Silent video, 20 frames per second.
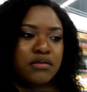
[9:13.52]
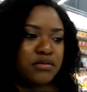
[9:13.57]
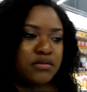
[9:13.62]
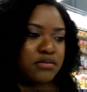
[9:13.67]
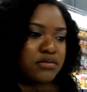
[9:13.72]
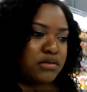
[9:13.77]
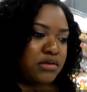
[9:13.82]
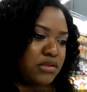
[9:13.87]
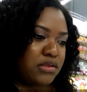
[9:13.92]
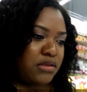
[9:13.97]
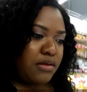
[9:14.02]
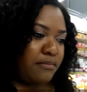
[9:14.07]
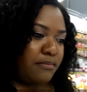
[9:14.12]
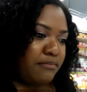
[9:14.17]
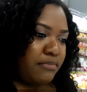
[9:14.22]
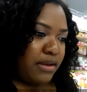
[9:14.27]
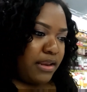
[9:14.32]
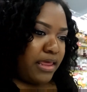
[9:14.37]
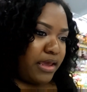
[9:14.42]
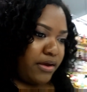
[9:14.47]
look at some
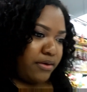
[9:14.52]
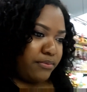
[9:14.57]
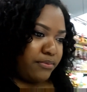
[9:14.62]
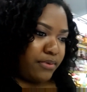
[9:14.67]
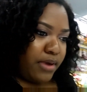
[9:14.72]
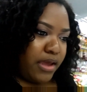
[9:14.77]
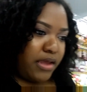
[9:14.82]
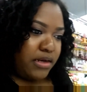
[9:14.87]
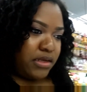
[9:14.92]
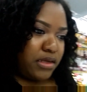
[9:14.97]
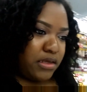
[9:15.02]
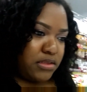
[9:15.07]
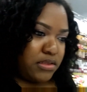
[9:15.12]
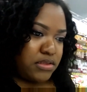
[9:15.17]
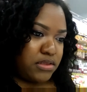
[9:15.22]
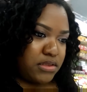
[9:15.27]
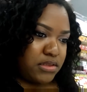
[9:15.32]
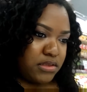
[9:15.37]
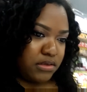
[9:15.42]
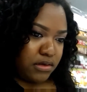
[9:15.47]
Black Radiance
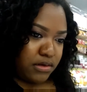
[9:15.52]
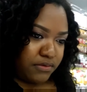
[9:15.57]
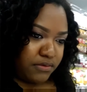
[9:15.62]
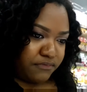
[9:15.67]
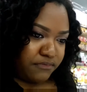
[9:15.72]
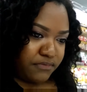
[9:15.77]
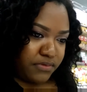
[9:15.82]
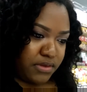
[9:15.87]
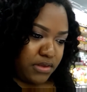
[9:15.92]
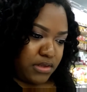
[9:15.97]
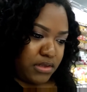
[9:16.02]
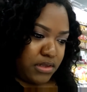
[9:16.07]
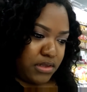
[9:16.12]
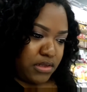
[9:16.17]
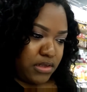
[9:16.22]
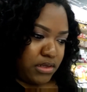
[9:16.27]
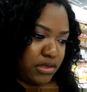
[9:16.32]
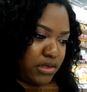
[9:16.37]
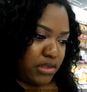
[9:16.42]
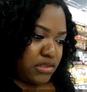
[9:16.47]
stuff.
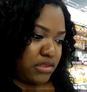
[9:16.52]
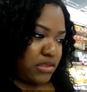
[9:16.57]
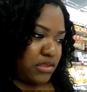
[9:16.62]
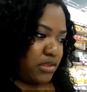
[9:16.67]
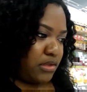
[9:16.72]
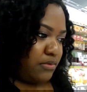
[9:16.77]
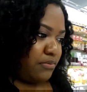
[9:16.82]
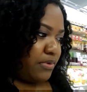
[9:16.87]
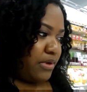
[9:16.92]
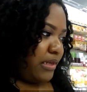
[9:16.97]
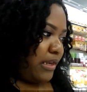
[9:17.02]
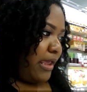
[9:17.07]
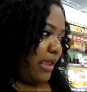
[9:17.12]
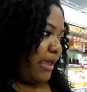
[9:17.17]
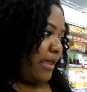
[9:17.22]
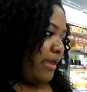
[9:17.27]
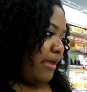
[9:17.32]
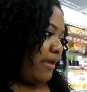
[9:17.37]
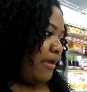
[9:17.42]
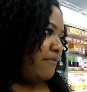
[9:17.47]
Let's see what they
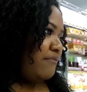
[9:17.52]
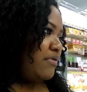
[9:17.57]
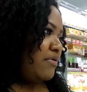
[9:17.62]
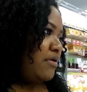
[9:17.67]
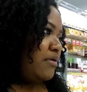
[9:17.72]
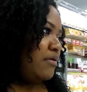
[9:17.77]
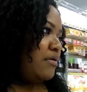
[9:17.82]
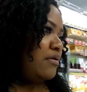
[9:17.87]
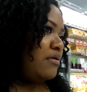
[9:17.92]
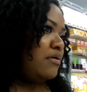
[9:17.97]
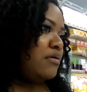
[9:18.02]
have here.